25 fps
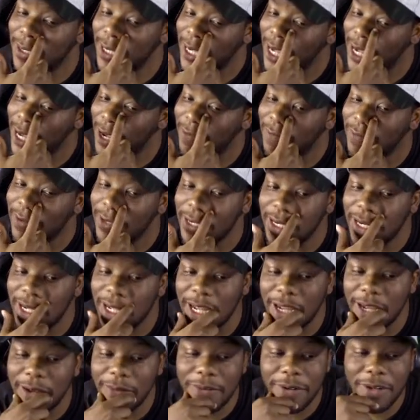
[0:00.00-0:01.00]
They haven't
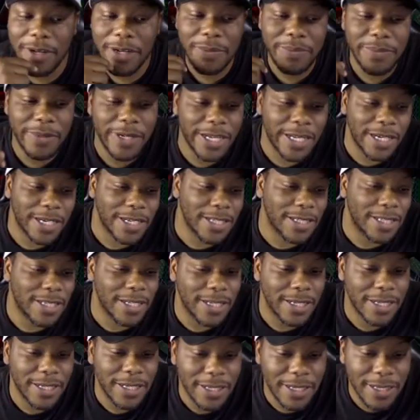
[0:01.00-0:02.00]
updated
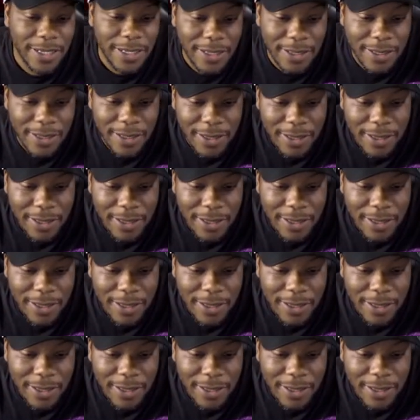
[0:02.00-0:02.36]
it yet.